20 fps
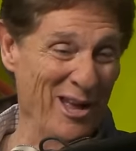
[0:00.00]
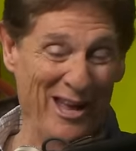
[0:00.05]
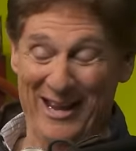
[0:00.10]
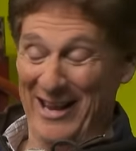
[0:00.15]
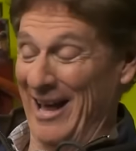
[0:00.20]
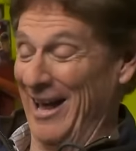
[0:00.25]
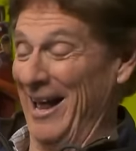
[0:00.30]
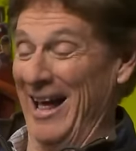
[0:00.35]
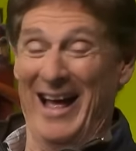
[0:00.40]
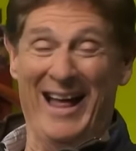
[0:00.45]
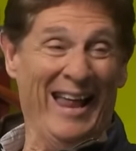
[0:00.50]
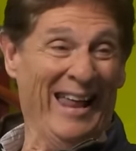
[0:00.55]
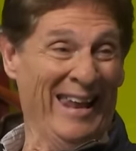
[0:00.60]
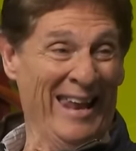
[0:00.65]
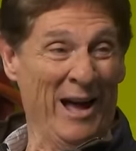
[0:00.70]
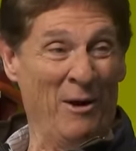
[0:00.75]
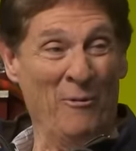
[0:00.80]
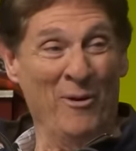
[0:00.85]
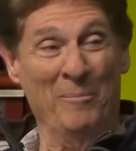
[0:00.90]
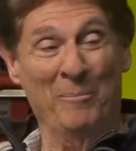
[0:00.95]
And I, I,
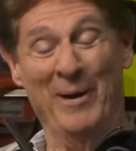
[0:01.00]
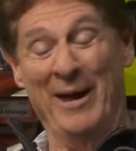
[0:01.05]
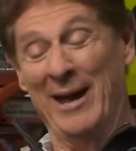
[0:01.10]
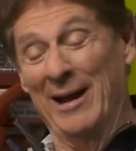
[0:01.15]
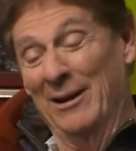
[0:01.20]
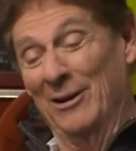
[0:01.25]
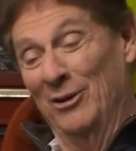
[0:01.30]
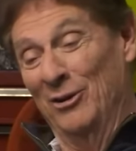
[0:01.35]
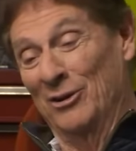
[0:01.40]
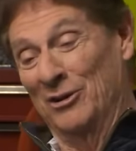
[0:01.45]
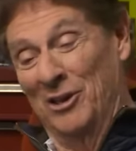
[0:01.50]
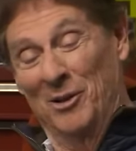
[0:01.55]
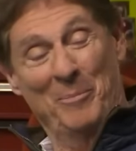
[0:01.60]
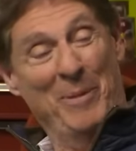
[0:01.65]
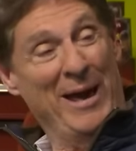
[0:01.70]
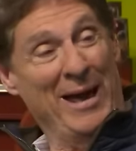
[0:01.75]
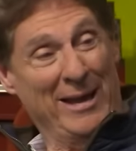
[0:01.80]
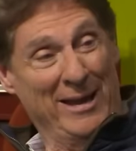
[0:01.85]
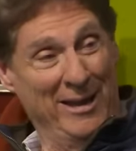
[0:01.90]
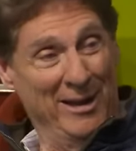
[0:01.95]
and I went back and looked at the
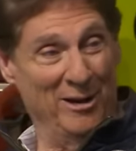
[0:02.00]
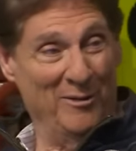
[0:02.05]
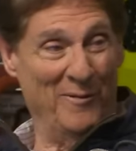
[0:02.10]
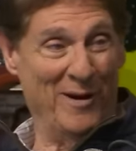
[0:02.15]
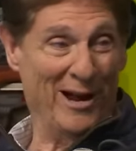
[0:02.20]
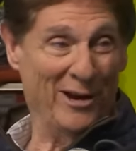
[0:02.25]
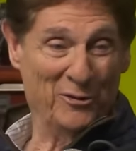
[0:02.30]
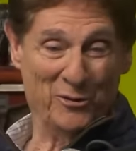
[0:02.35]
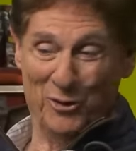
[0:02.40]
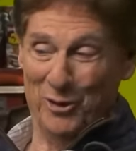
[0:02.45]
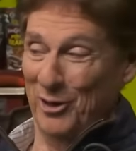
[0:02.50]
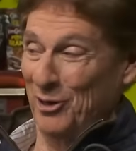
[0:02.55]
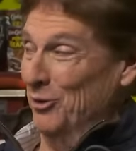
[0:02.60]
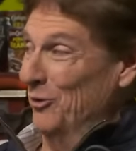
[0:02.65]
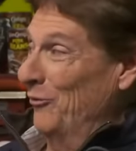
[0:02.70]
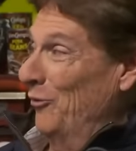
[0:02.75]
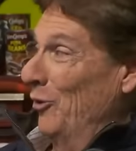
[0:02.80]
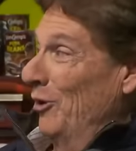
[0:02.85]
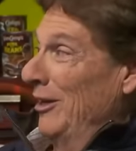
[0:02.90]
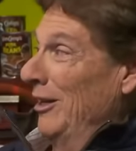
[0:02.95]
back end of our truck and
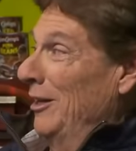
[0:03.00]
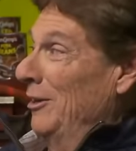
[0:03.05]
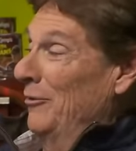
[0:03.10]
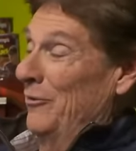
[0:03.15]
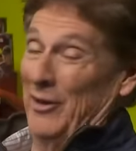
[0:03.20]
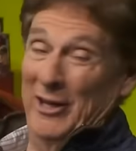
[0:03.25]
the front end of